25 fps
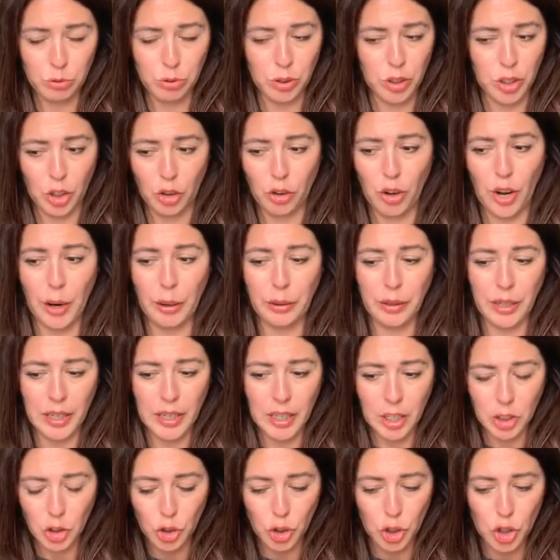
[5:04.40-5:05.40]
for the crown
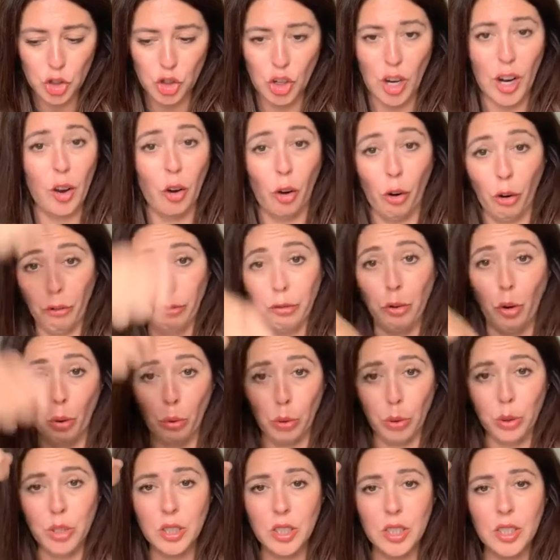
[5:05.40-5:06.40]
area, you can dry it all
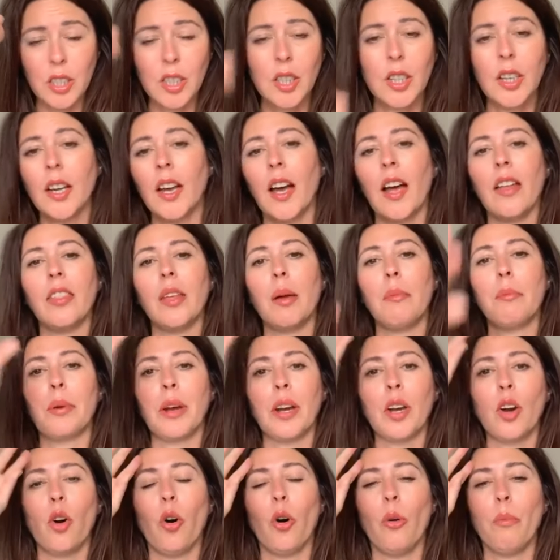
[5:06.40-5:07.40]
forward and then
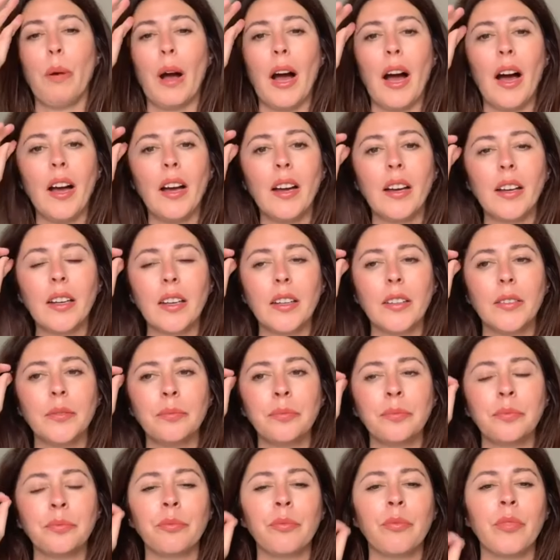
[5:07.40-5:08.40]
bring it all back.
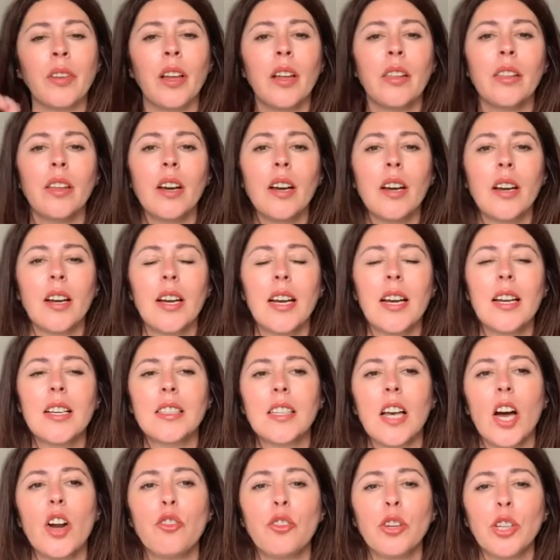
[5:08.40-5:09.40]
There
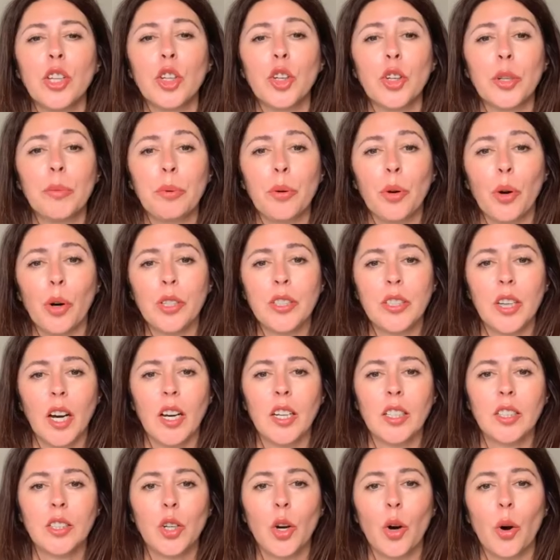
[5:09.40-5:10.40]
is a really good
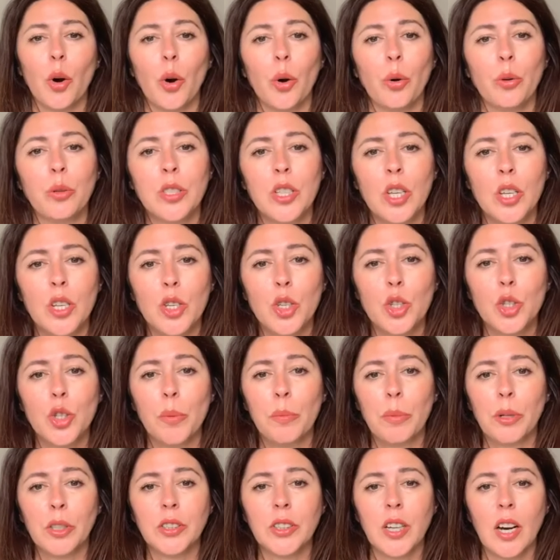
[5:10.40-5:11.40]
product called
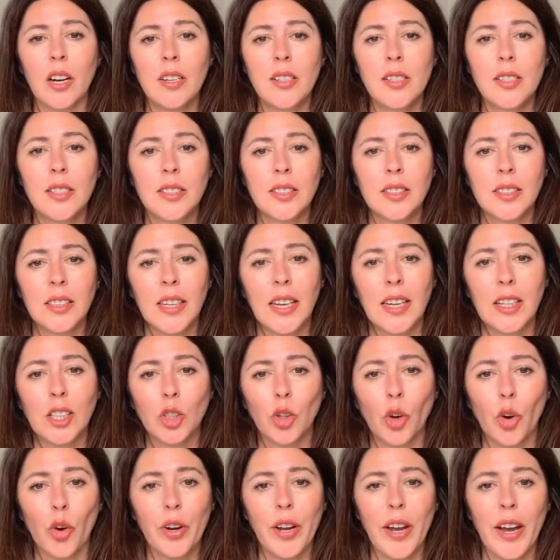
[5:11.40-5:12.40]
Super Dust in
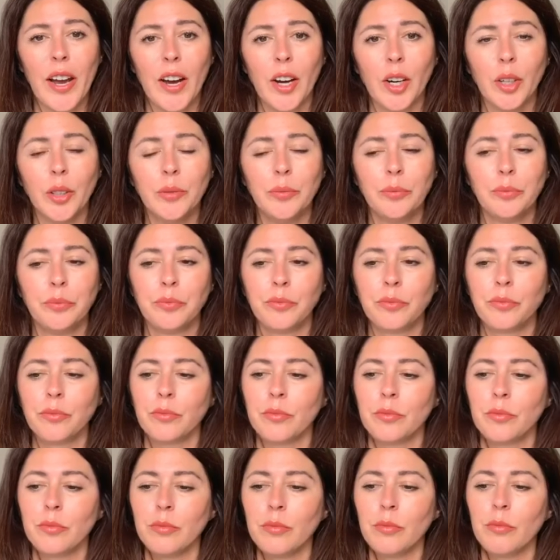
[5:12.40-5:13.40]
L'Oreal,
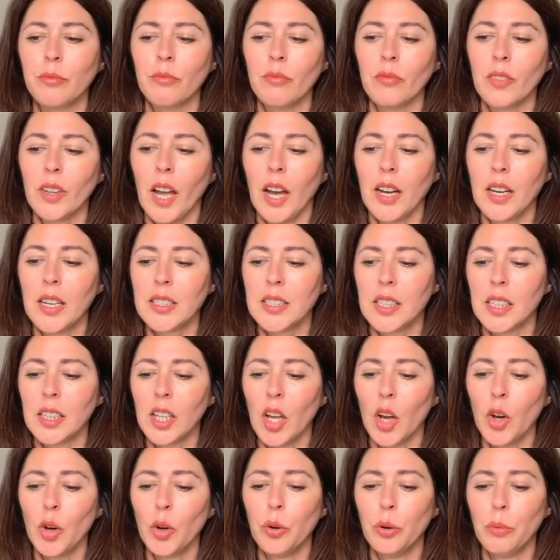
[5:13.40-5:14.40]
and it's a
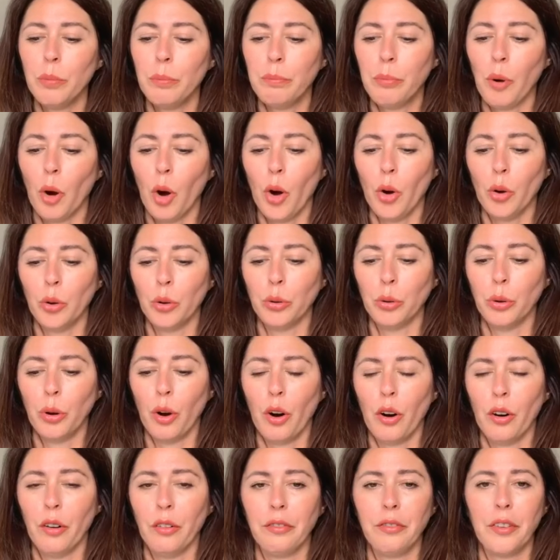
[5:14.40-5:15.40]
little bottle
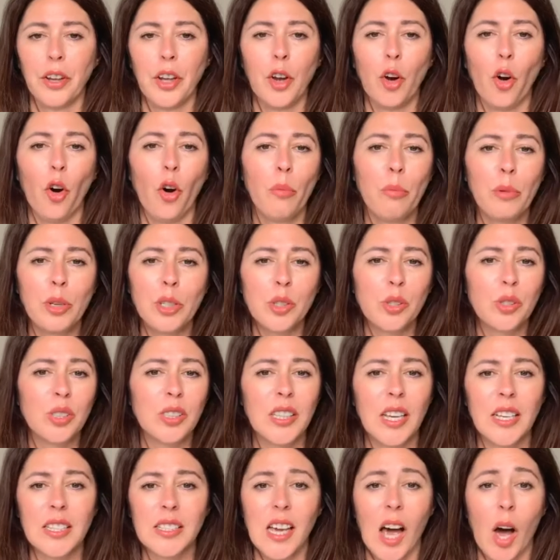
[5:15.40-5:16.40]
of, it almost
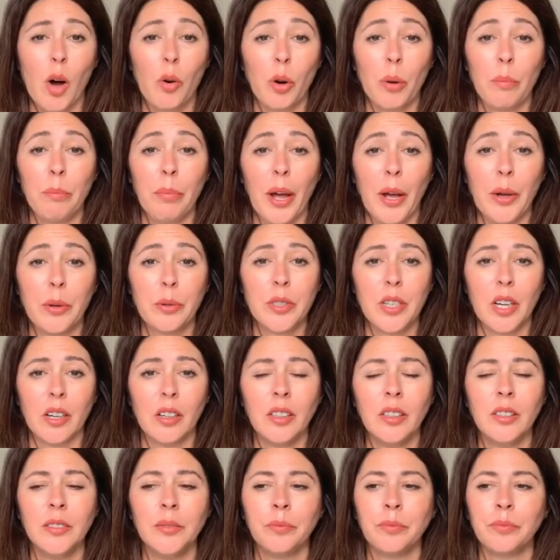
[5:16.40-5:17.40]
looks like talcum powder,